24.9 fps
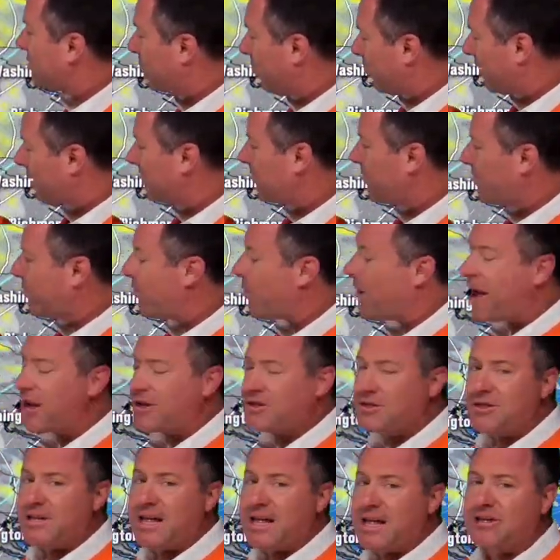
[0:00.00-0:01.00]
So we're going to be
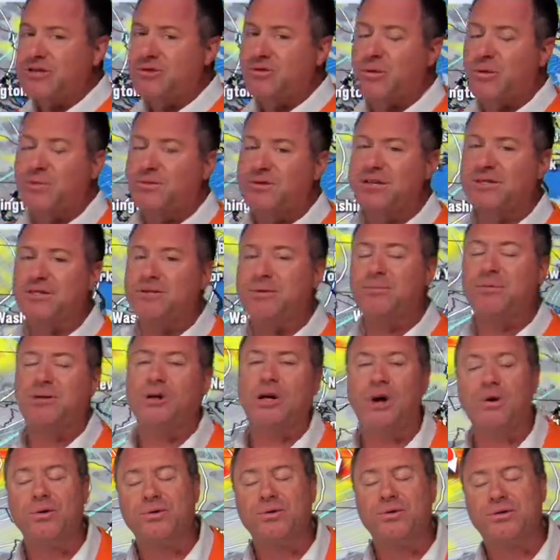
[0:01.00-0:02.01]
watching that storm system
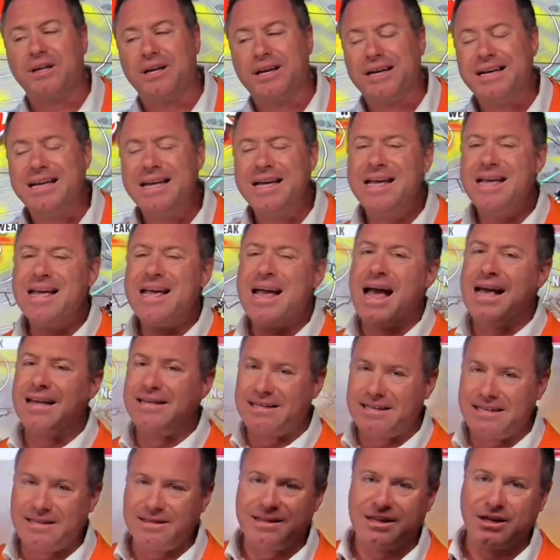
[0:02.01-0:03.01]
closely
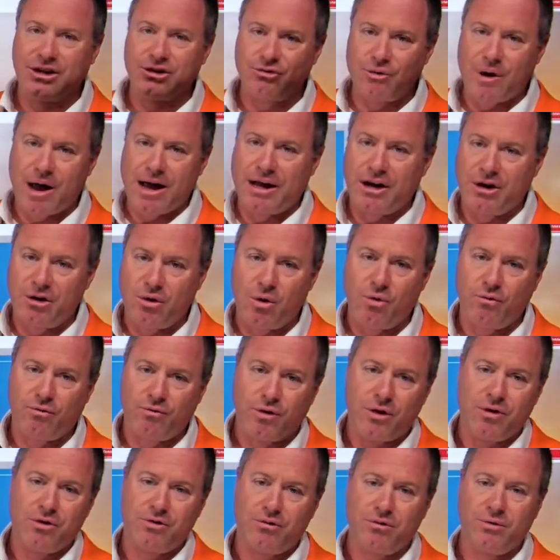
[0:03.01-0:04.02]
as it is going to drag a cold
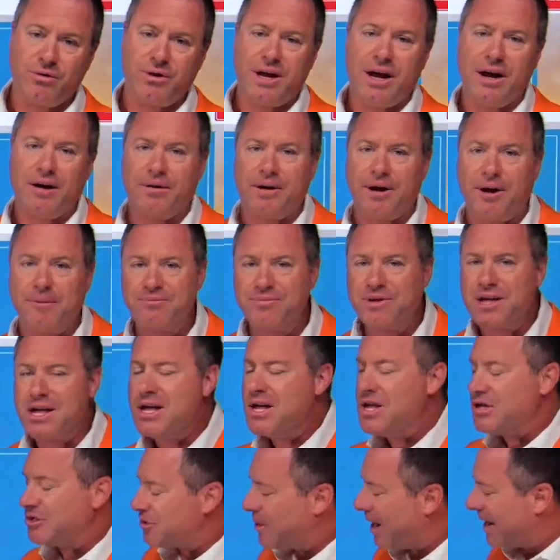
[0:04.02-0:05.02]
front through the area.
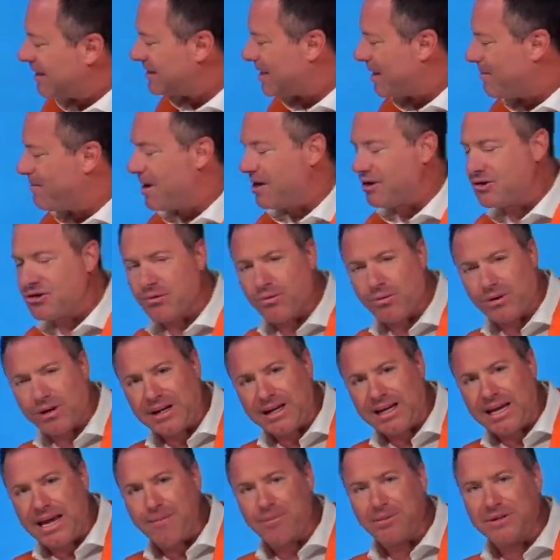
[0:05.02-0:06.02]
So, as I mentioned, we're
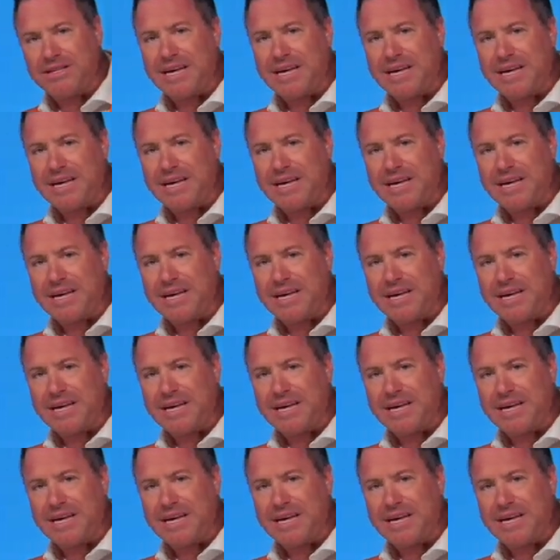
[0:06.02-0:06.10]
going to keep a